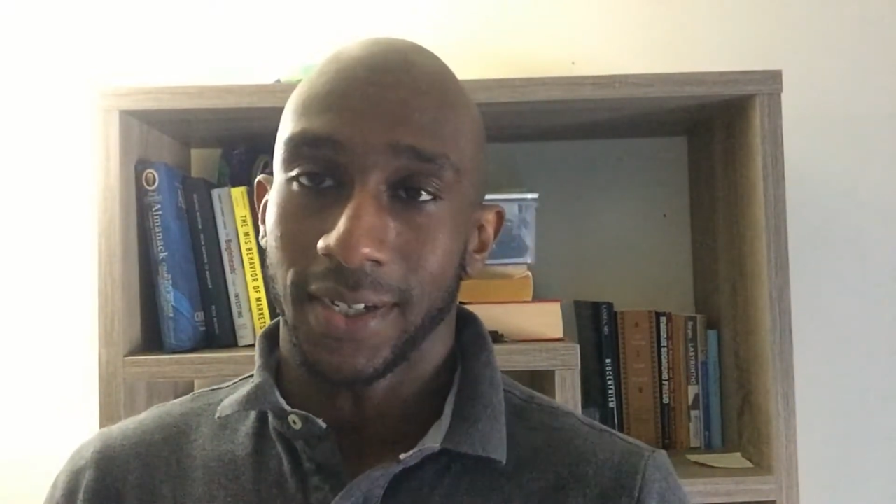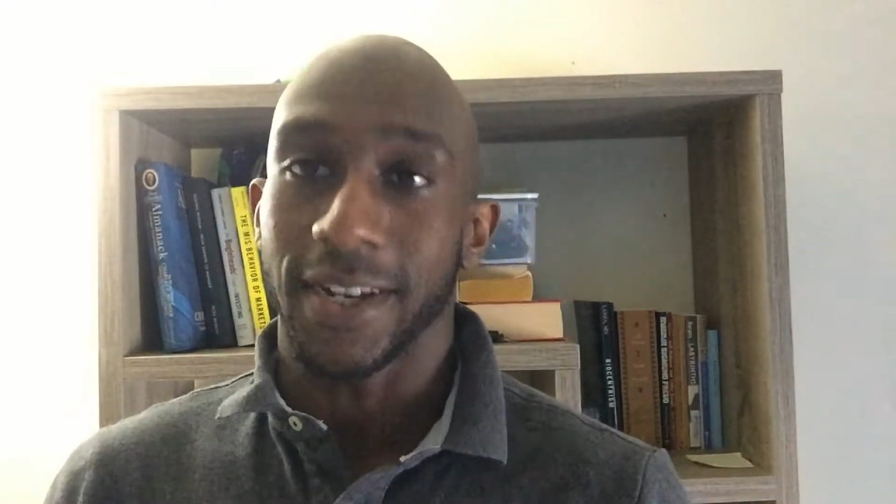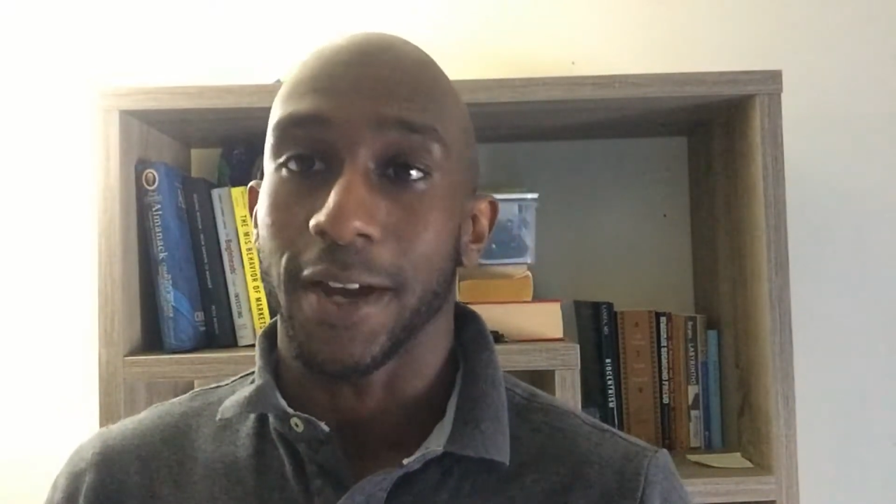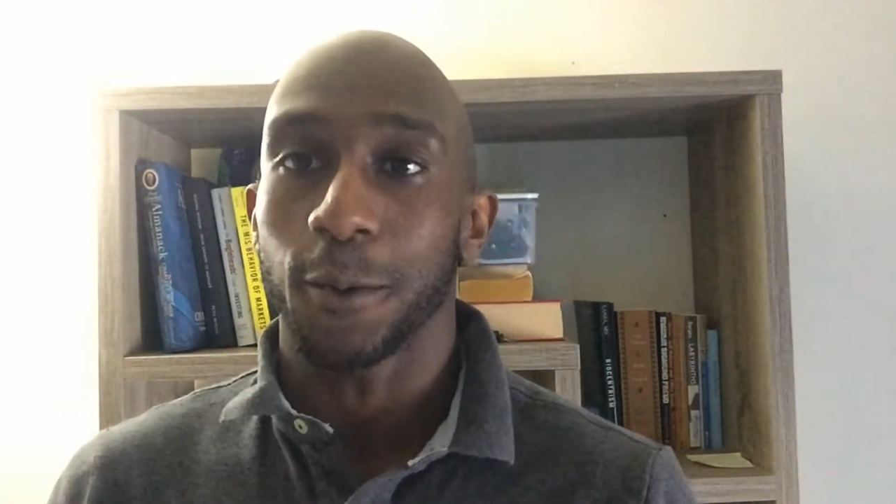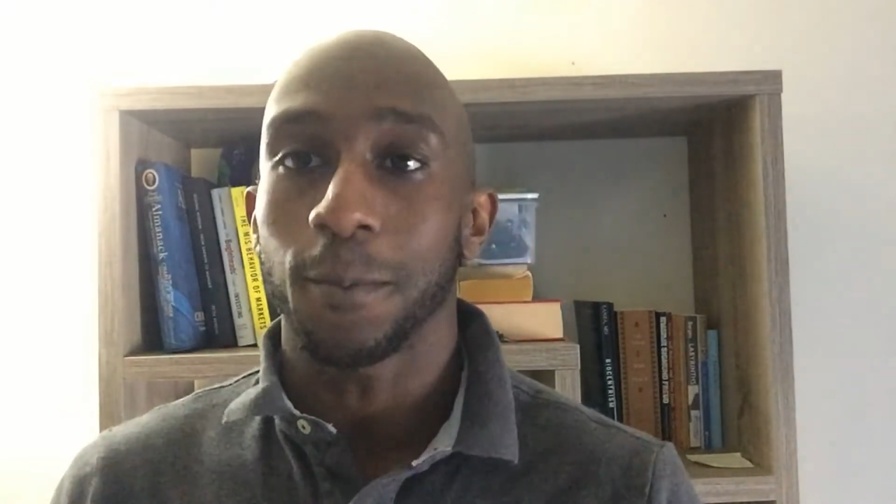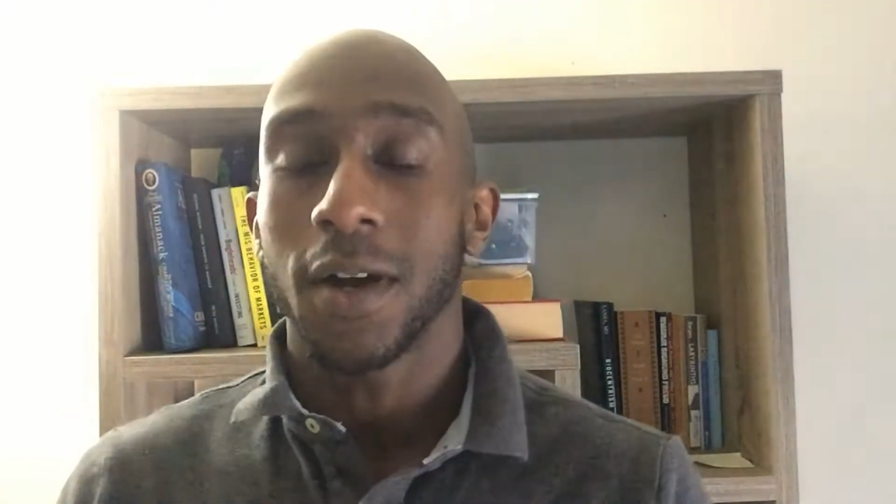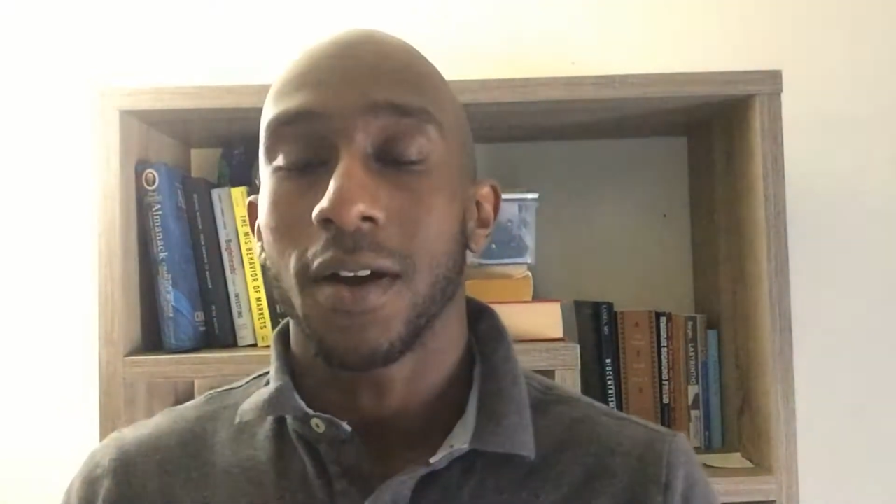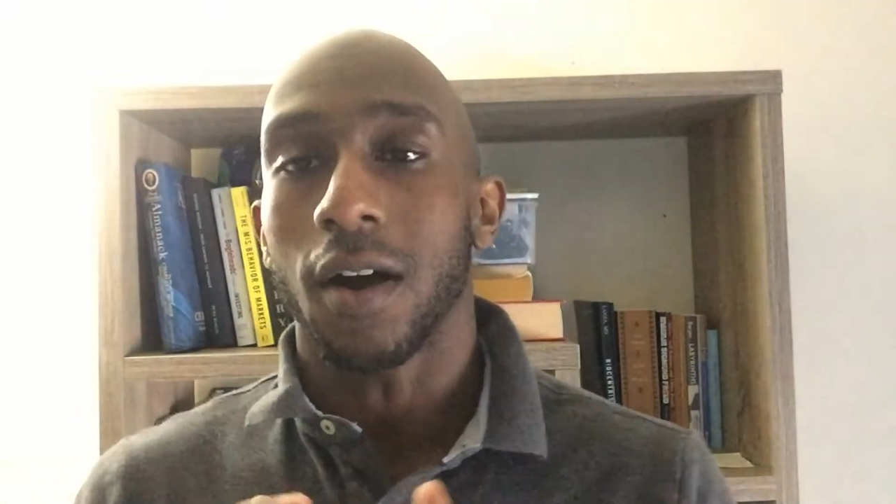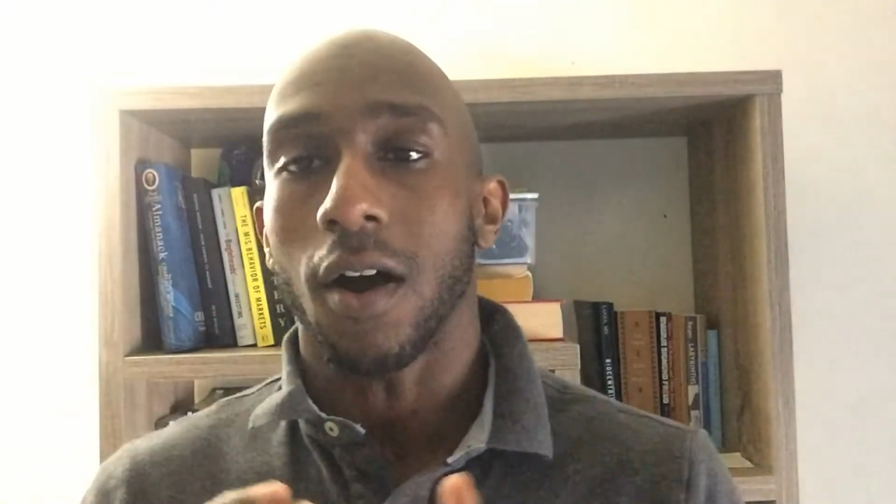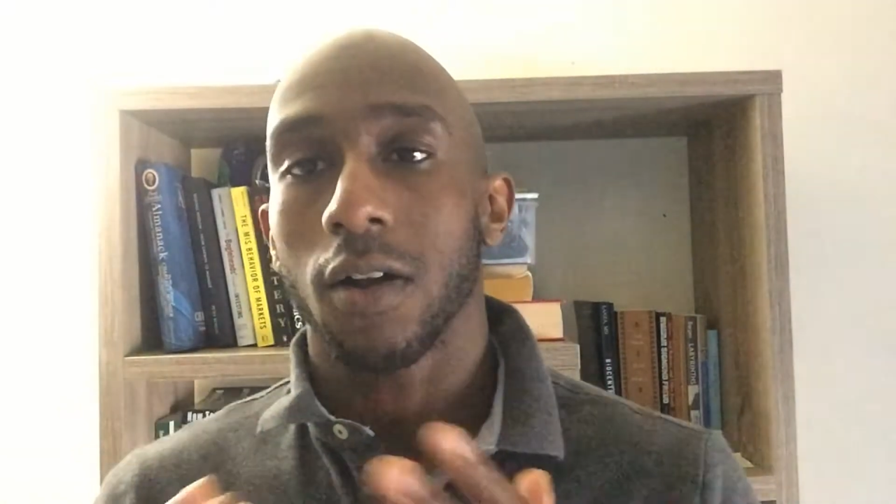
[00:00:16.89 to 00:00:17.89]
Now,
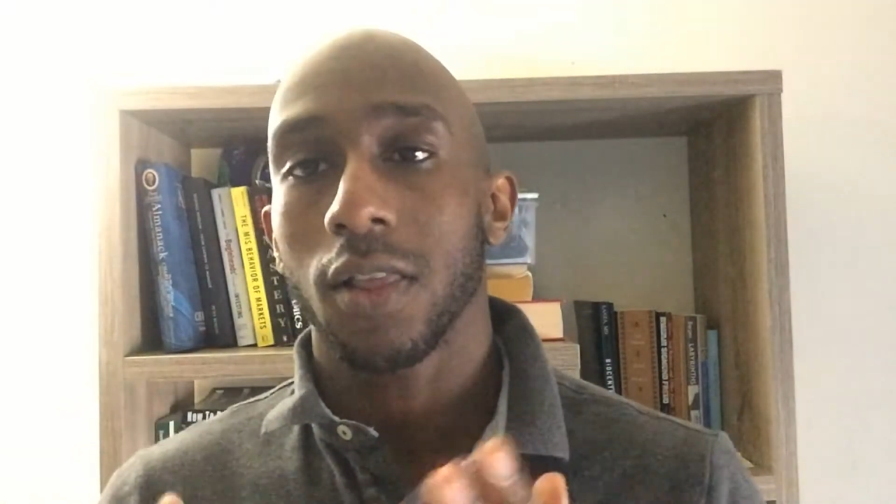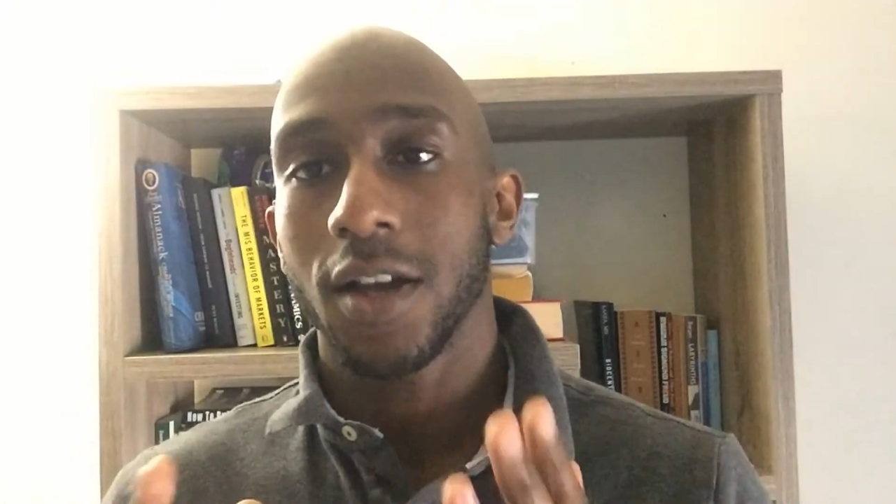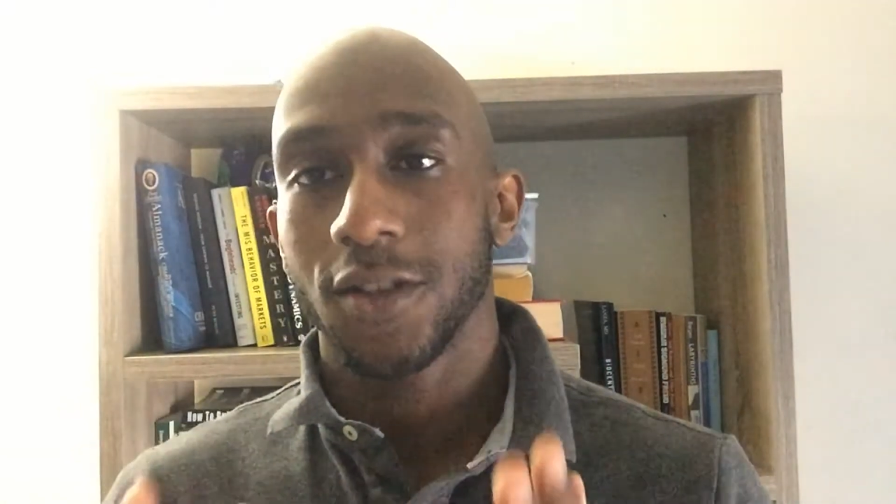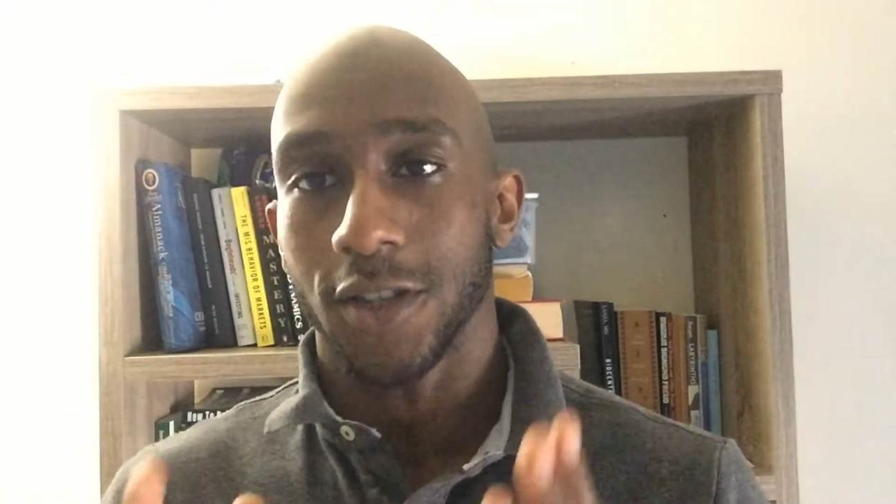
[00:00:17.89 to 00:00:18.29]
RLoJ